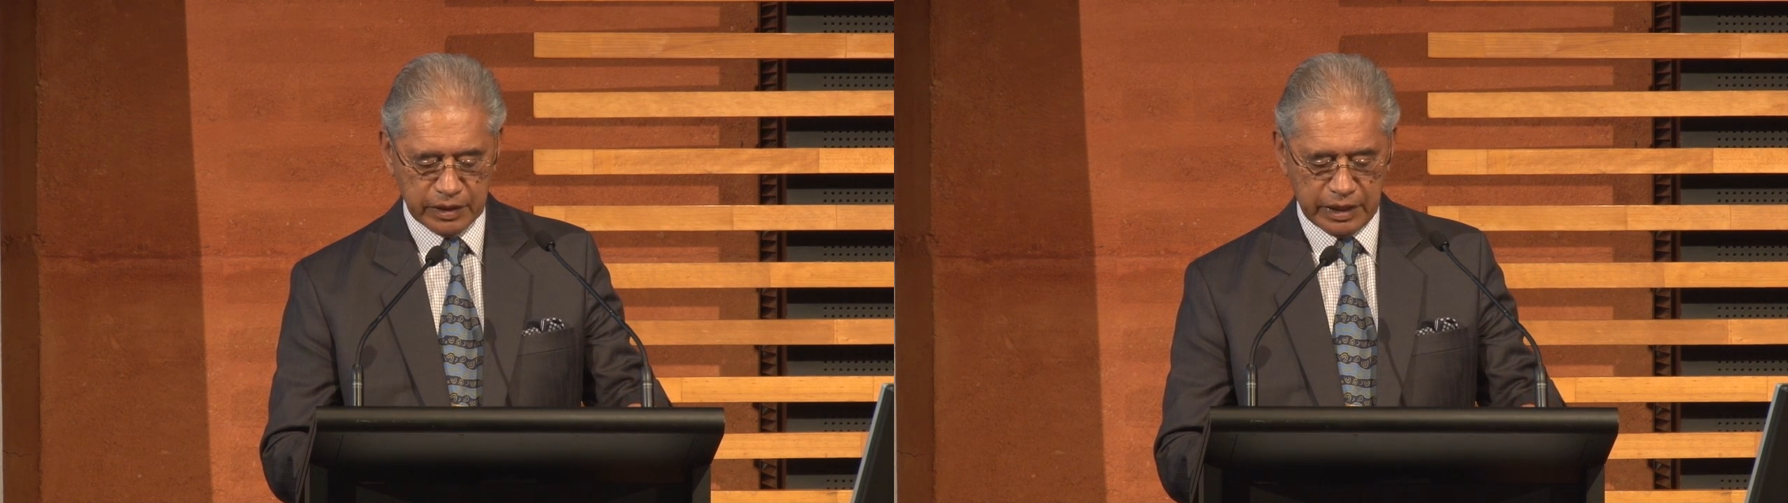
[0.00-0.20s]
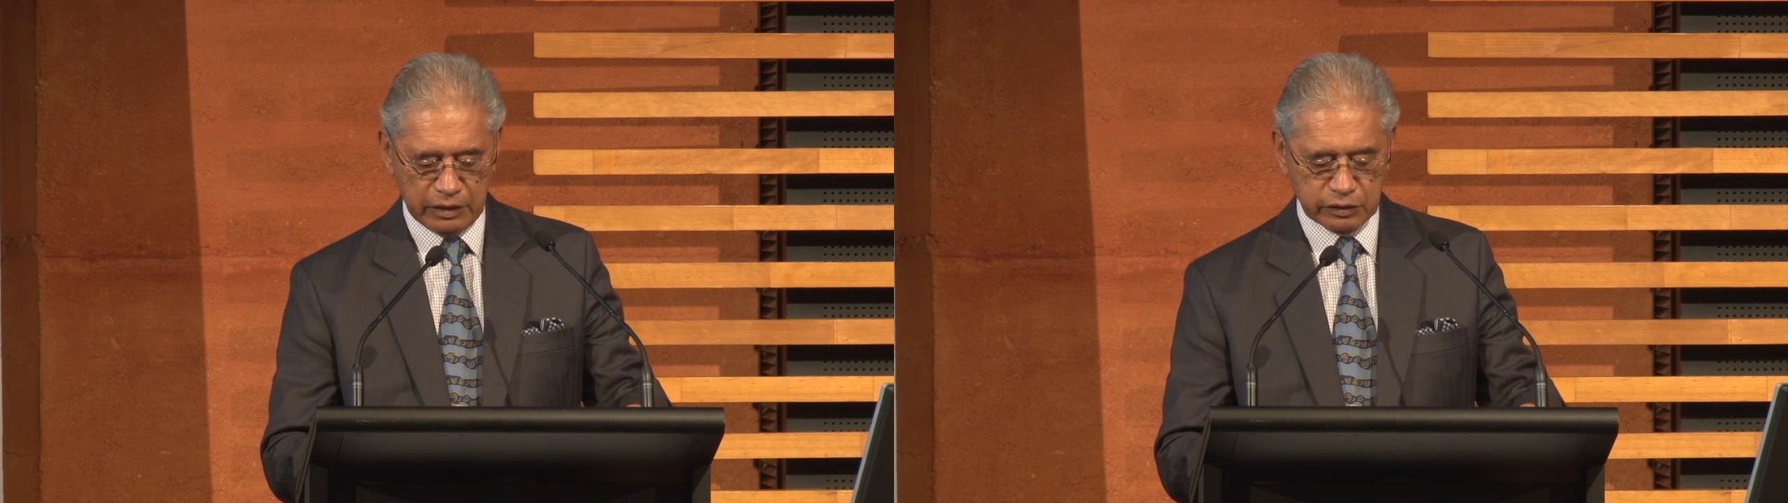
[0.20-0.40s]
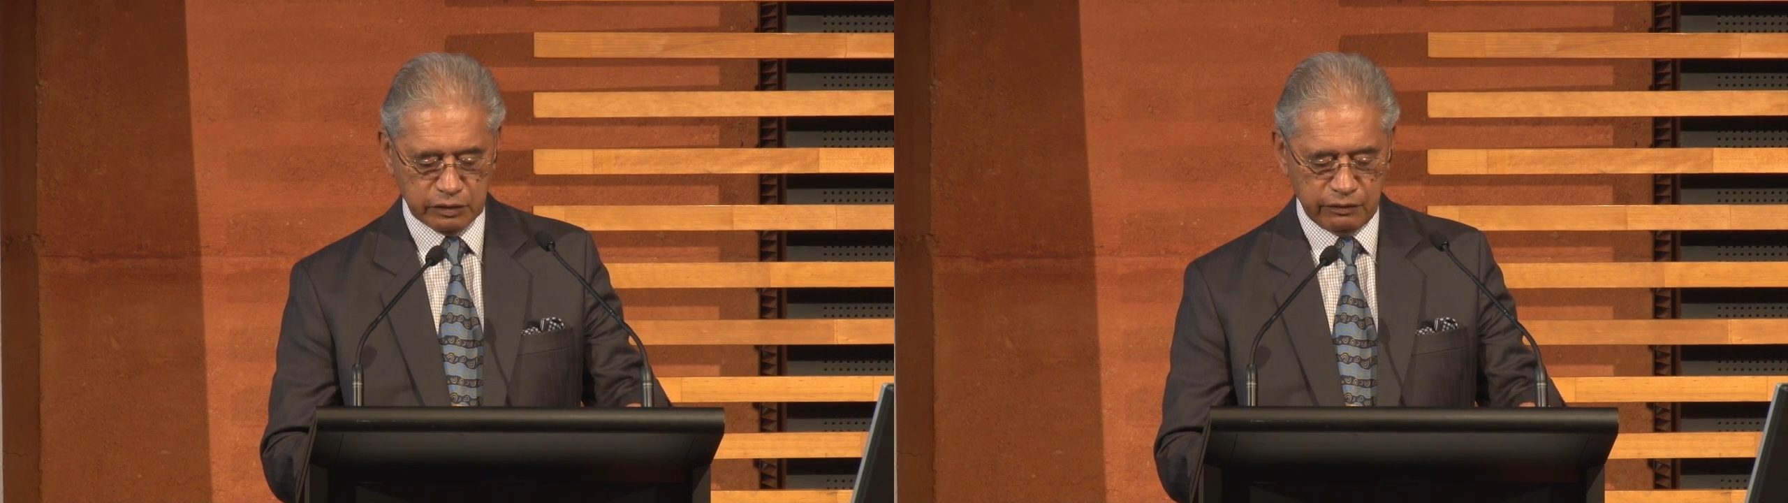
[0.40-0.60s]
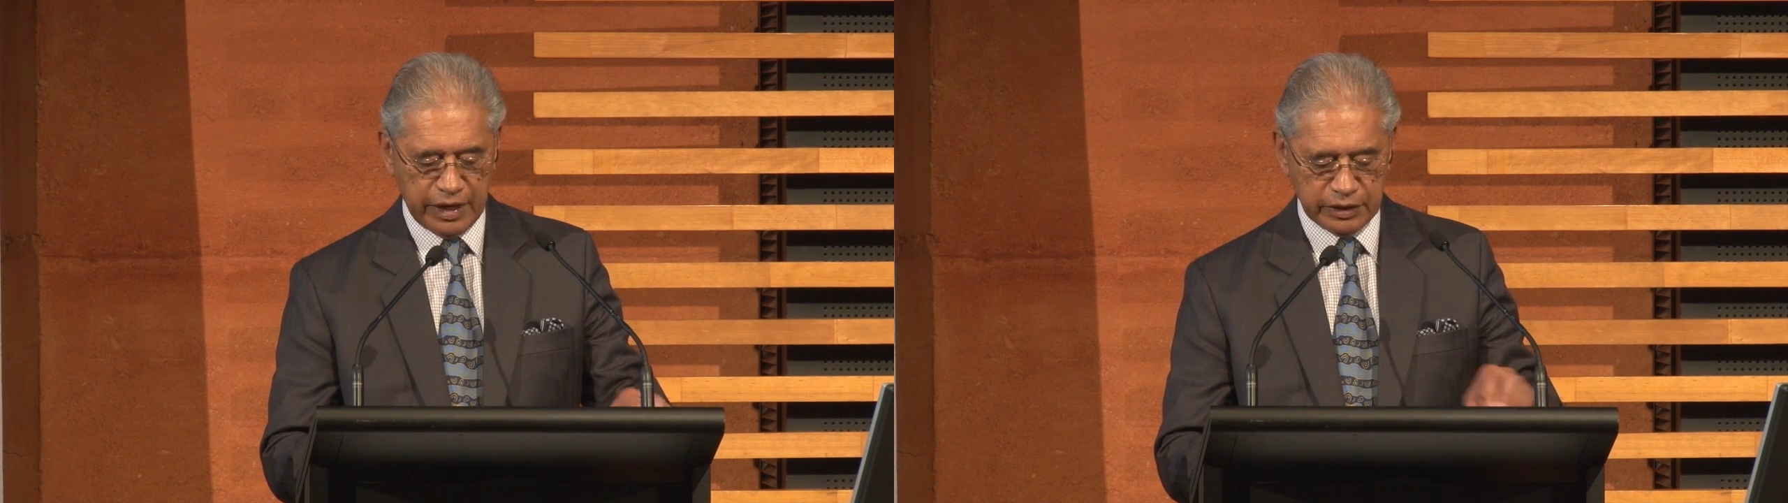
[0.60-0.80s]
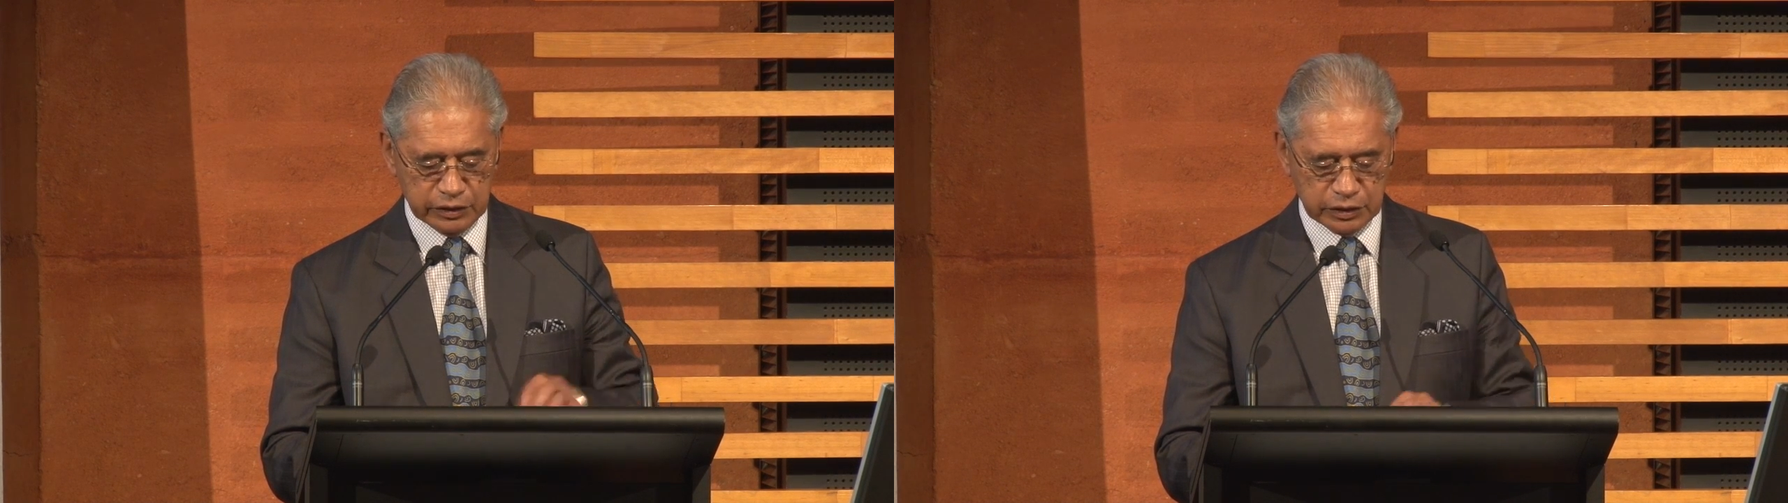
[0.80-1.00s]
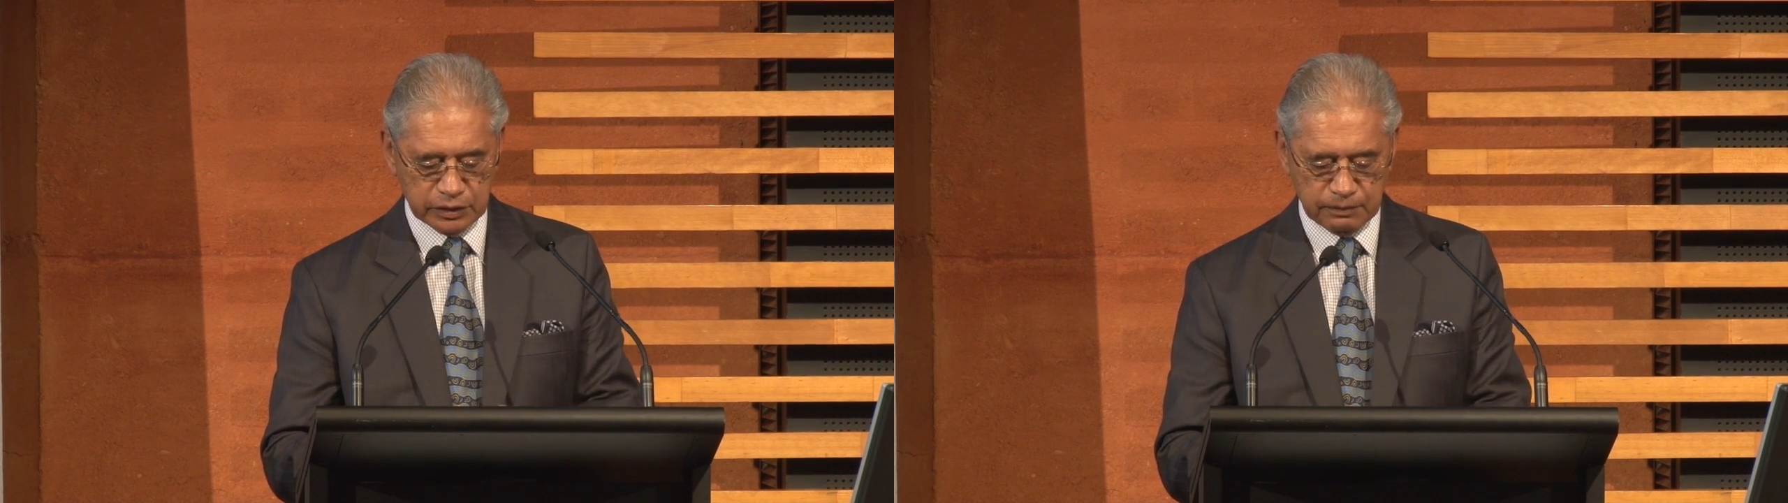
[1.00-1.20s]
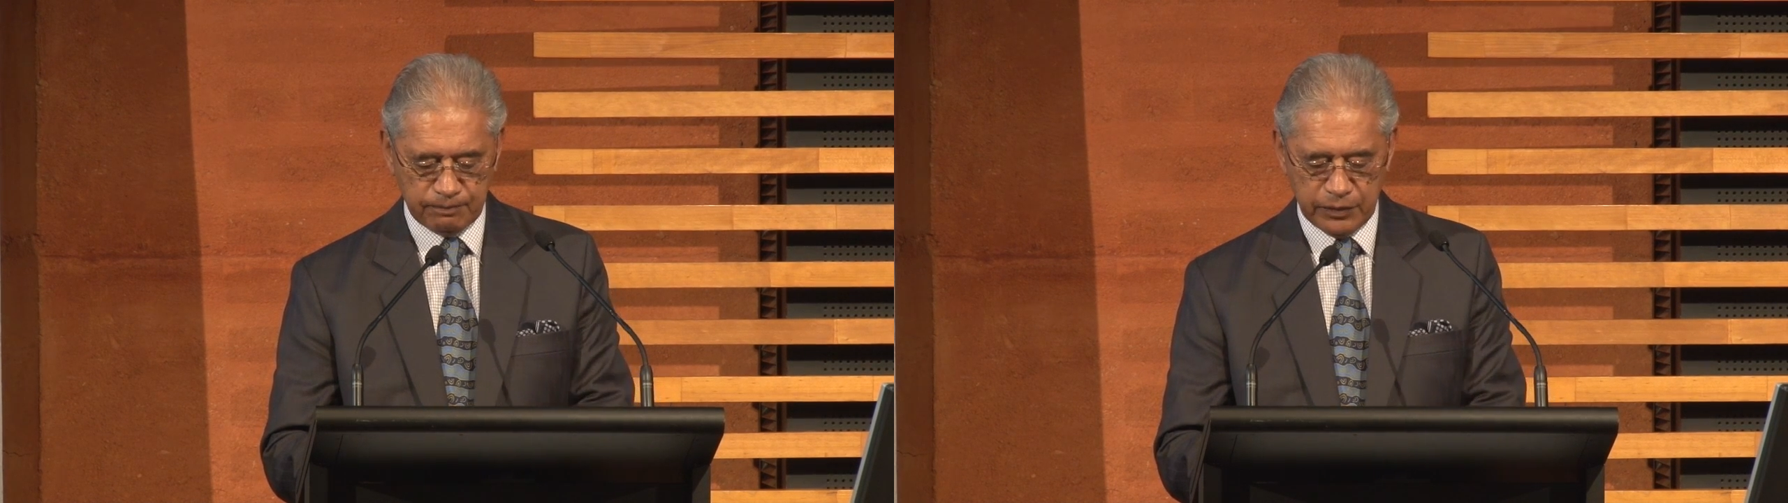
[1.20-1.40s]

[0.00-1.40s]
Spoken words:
cultural values,